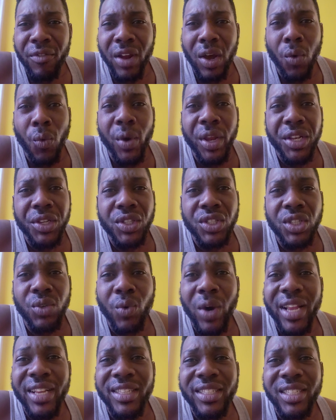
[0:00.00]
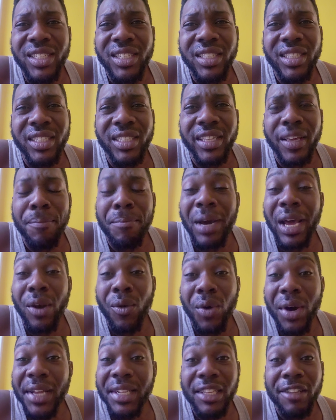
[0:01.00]
For when, when since is a
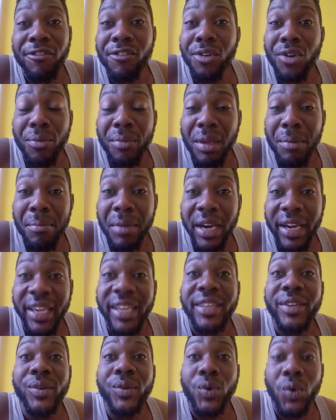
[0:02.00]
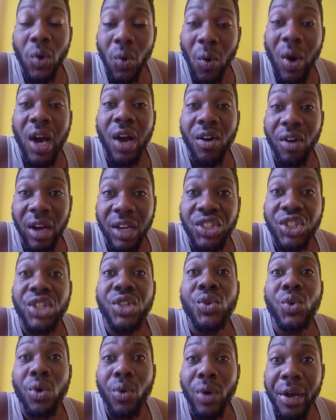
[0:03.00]
man wanting for rub him back, you know what go, she
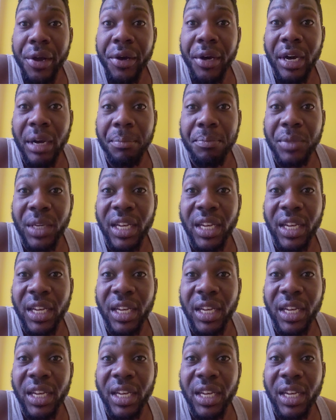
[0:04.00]
know what go happen.